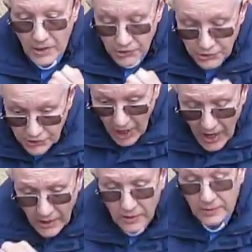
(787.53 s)

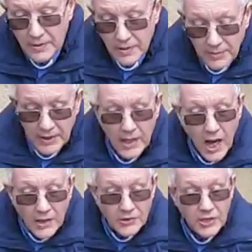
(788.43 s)
shall,
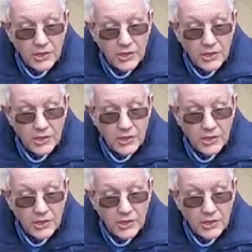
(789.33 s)
because He